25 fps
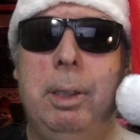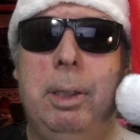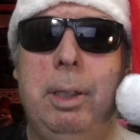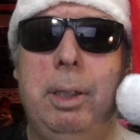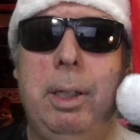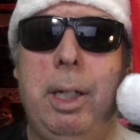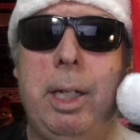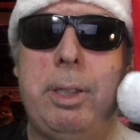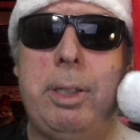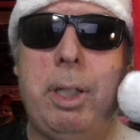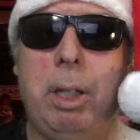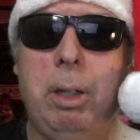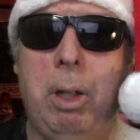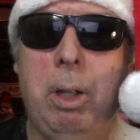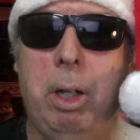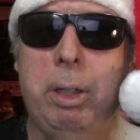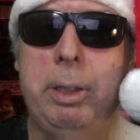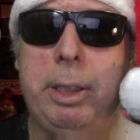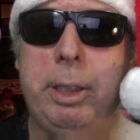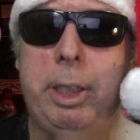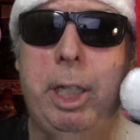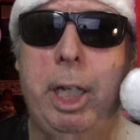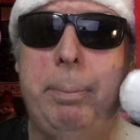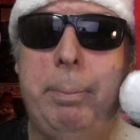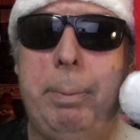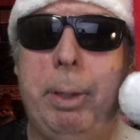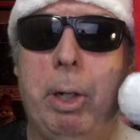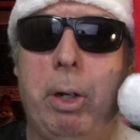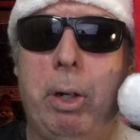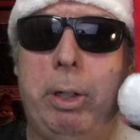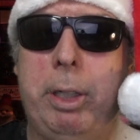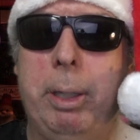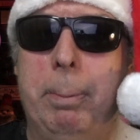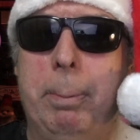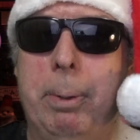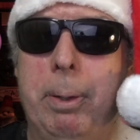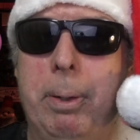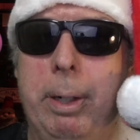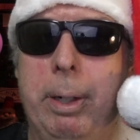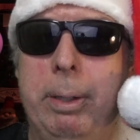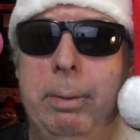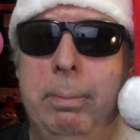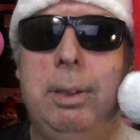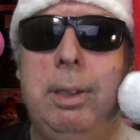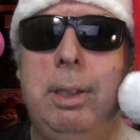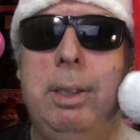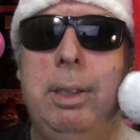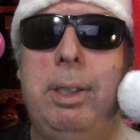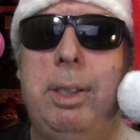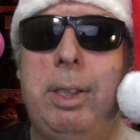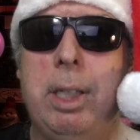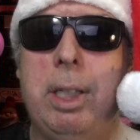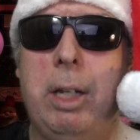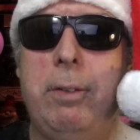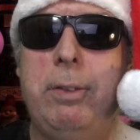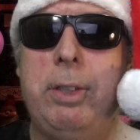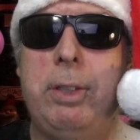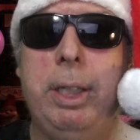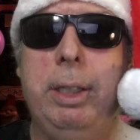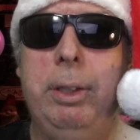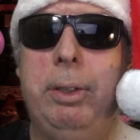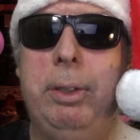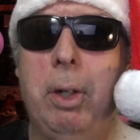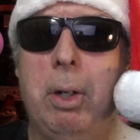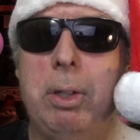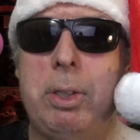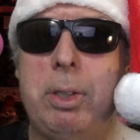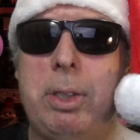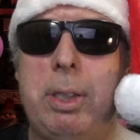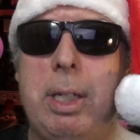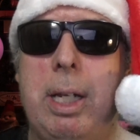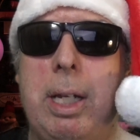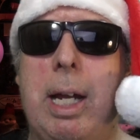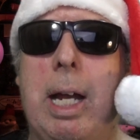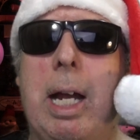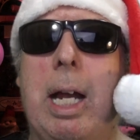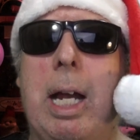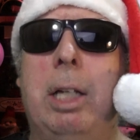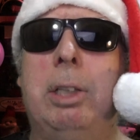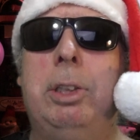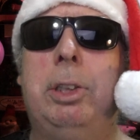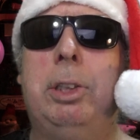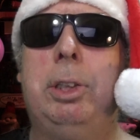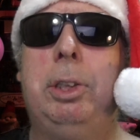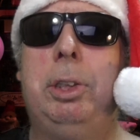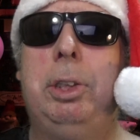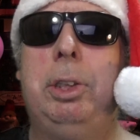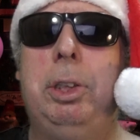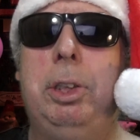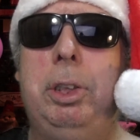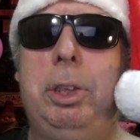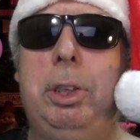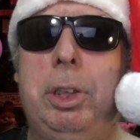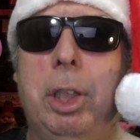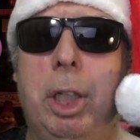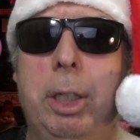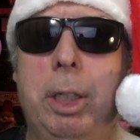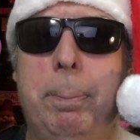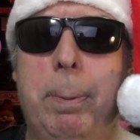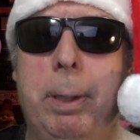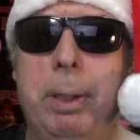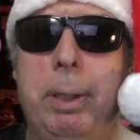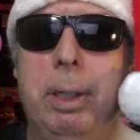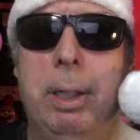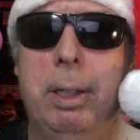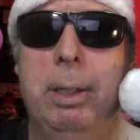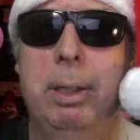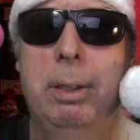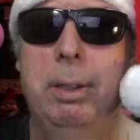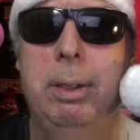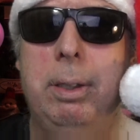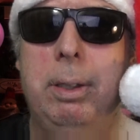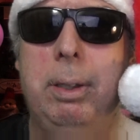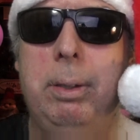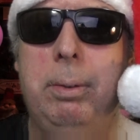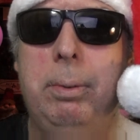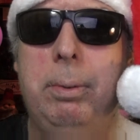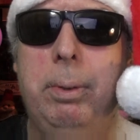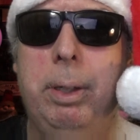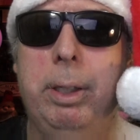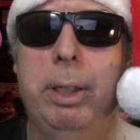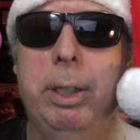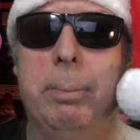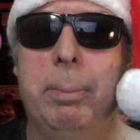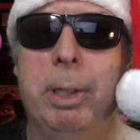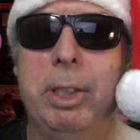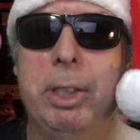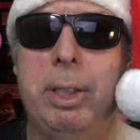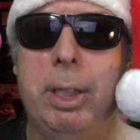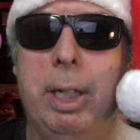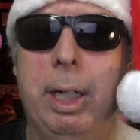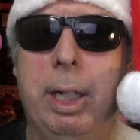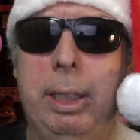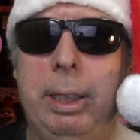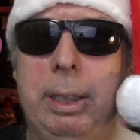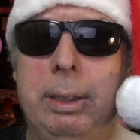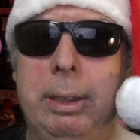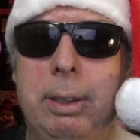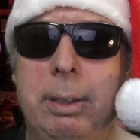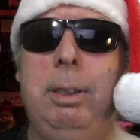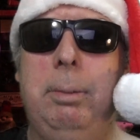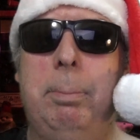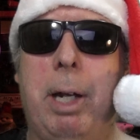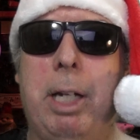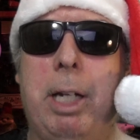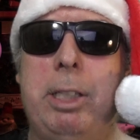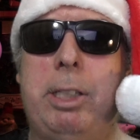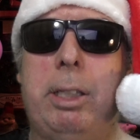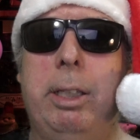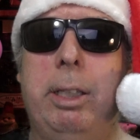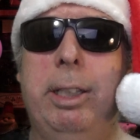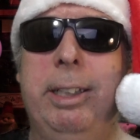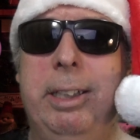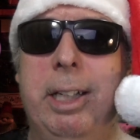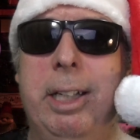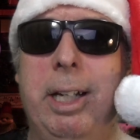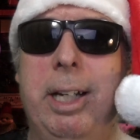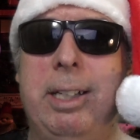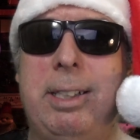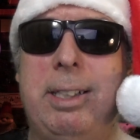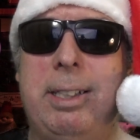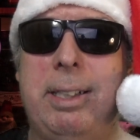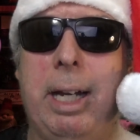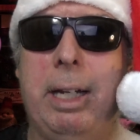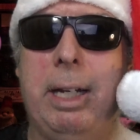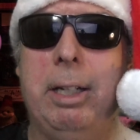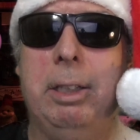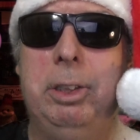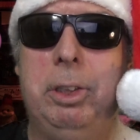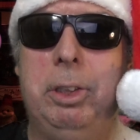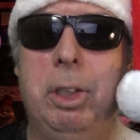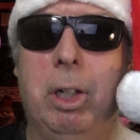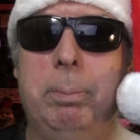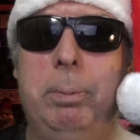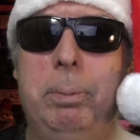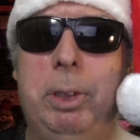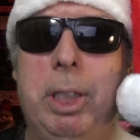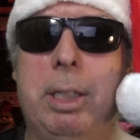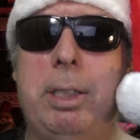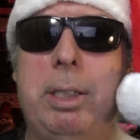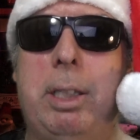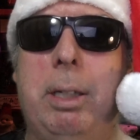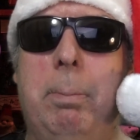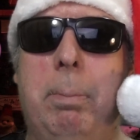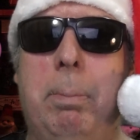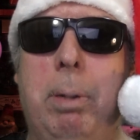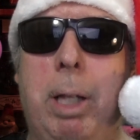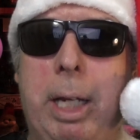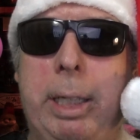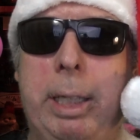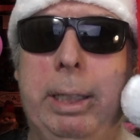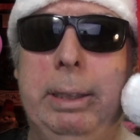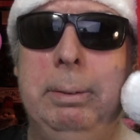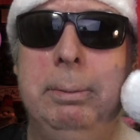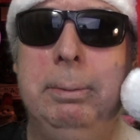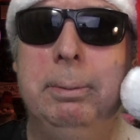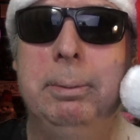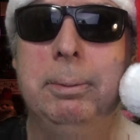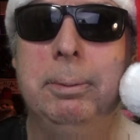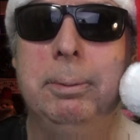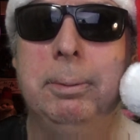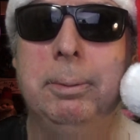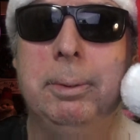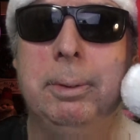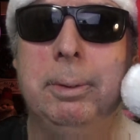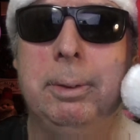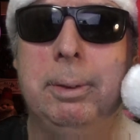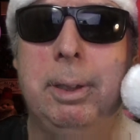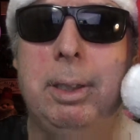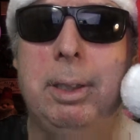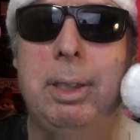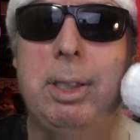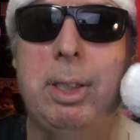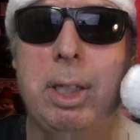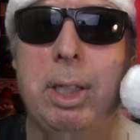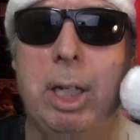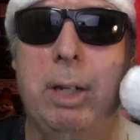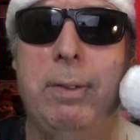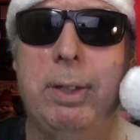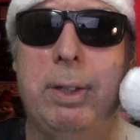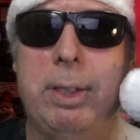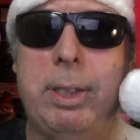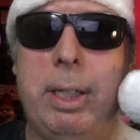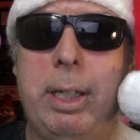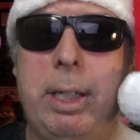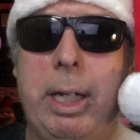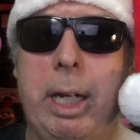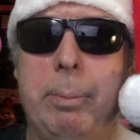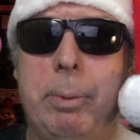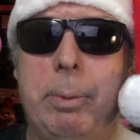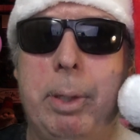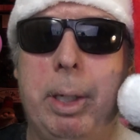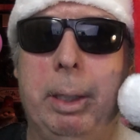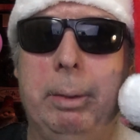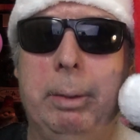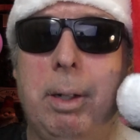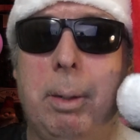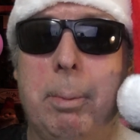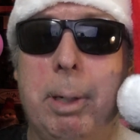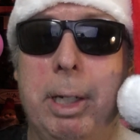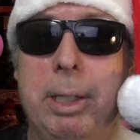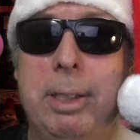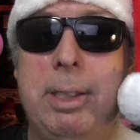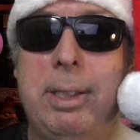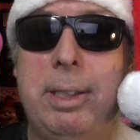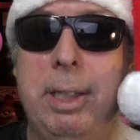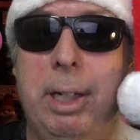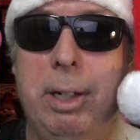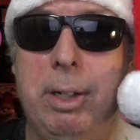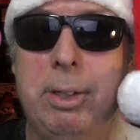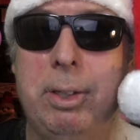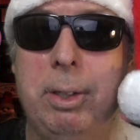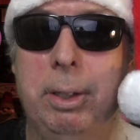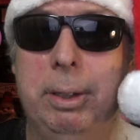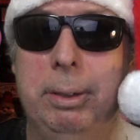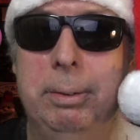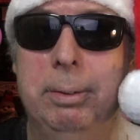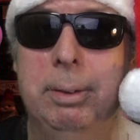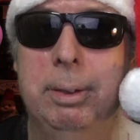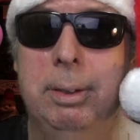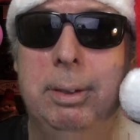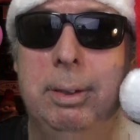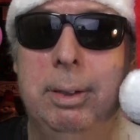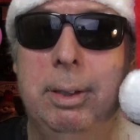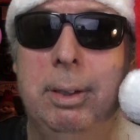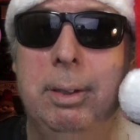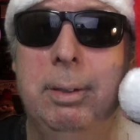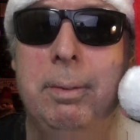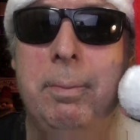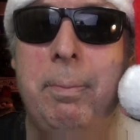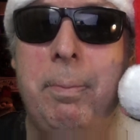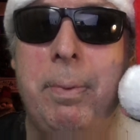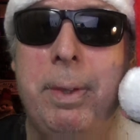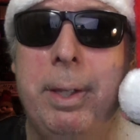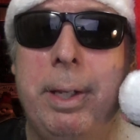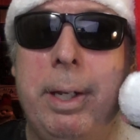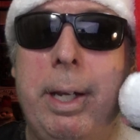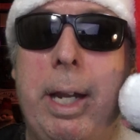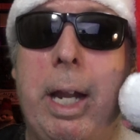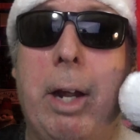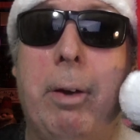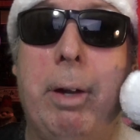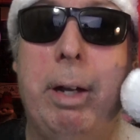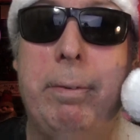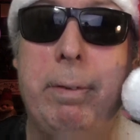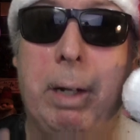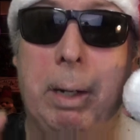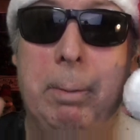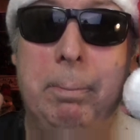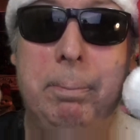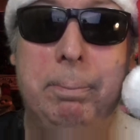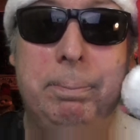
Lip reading: there's a lot to keep you occupied, and servicing costs are stupid with a Mercedes. You basically need a second job just to bloody service the damn thing. I mean, seriously. However,